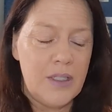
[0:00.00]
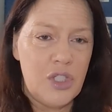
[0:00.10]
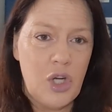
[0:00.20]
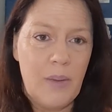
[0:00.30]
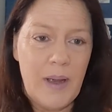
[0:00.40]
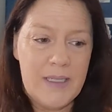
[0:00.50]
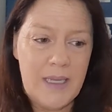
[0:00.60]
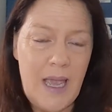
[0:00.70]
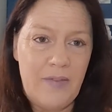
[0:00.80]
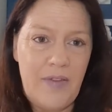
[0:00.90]

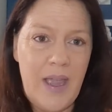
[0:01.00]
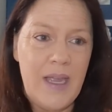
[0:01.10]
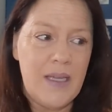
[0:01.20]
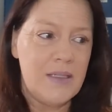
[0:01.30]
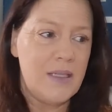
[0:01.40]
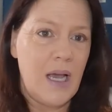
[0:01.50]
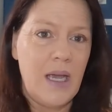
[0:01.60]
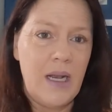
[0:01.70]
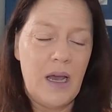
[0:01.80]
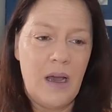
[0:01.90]
Starbucks cafe
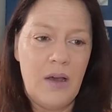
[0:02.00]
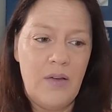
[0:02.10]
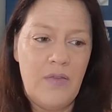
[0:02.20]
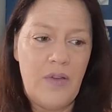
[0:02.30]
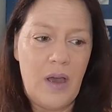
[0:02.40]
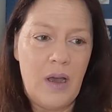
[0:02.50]
inside of